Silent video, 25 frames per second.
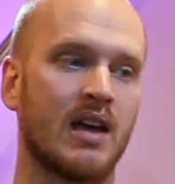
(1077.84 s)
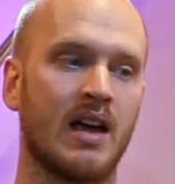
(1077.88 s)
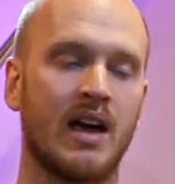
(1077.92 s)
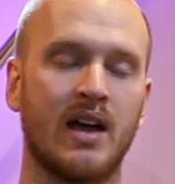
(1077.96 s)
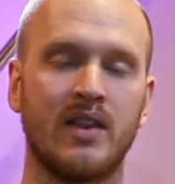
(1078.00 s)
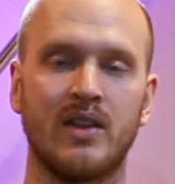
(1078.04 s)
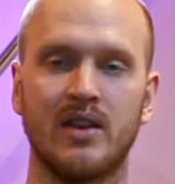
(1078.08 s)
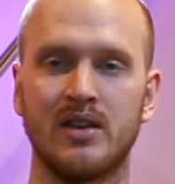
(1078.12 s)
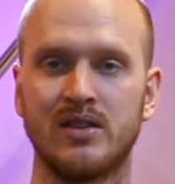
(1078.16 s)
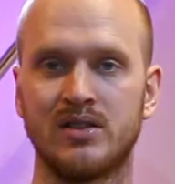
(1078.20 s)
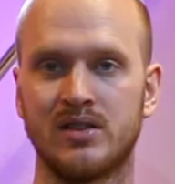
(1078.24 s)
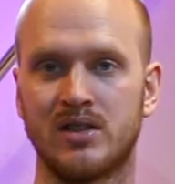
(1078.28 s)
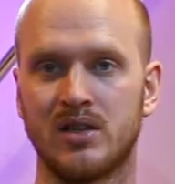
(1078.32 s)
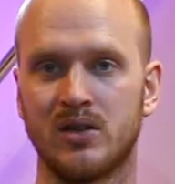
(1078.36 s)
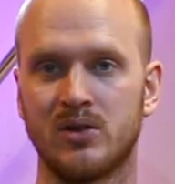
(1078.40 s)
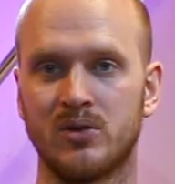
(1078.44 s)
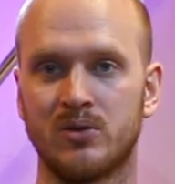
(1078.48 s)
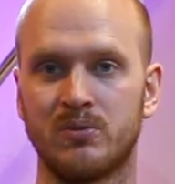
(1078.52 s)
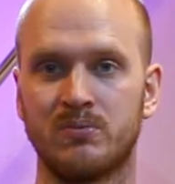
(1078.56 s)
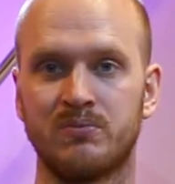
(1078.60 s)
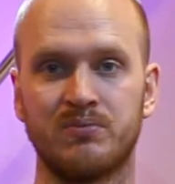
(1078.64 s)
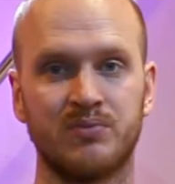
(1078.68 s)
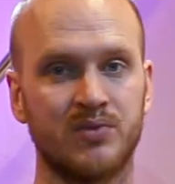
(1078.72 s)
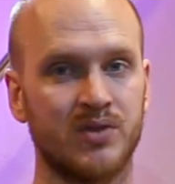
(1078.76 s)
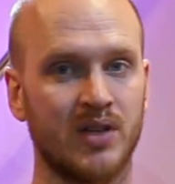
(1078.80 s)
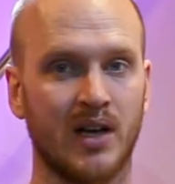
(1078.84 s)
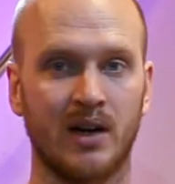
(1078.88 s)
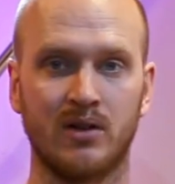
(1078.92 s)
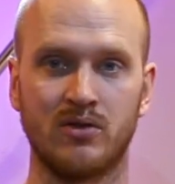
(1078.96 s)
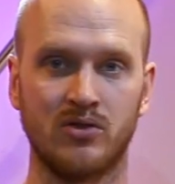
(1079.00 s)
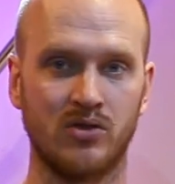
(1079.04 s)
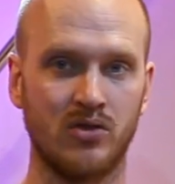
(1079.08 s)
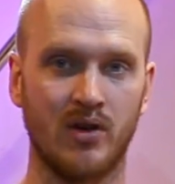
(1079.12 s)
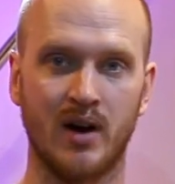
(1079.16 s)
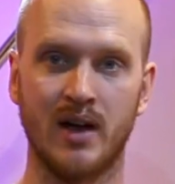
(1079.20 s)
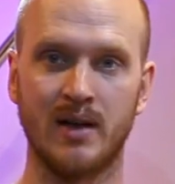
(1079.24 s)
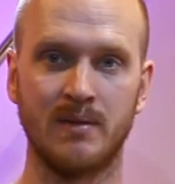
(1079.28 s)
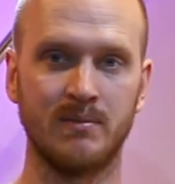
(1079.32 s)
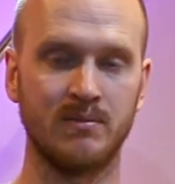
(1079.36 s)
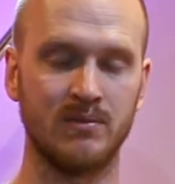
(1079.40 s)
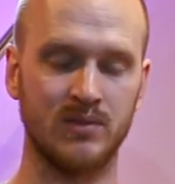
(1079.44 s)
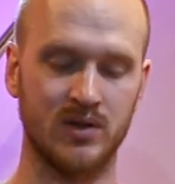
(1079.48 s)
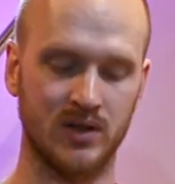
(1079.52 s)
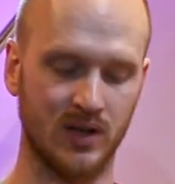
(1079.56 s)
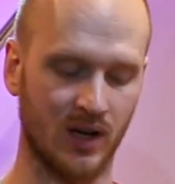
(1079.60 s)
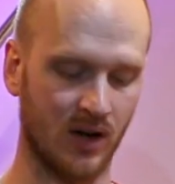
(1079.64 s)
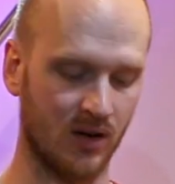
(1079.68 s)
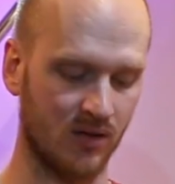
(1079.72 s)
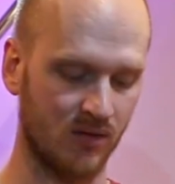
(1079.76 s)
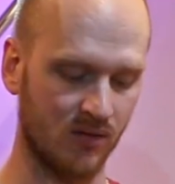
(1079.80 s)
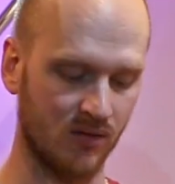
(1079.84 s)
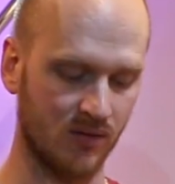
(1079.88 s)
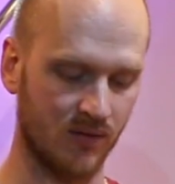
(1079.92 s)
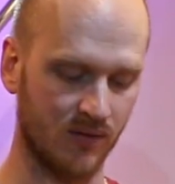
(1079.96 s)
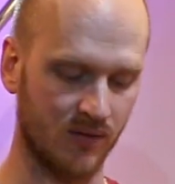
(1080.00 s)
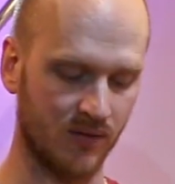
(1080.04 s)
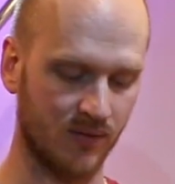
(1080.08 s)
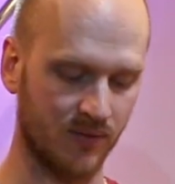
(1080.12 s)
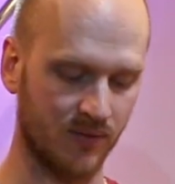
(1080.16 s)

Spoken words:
And they still sound great. So